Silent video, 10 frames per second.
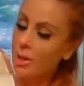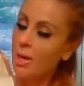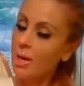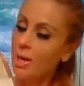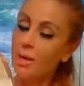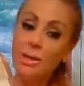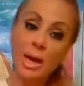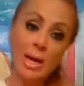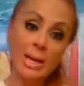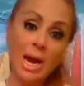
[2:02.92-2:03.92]
And
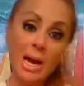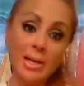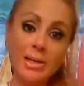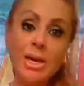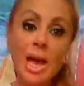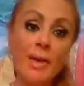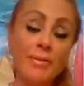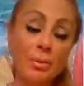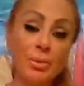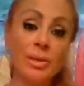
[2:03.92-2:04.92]
I kind of
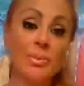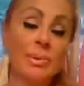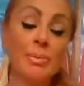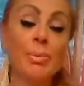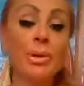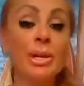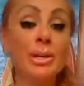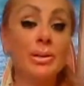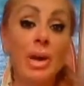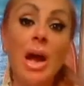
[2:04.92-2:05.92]
haven't really been putting
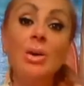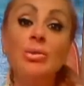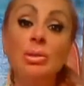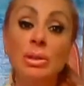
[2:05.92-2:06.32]
her out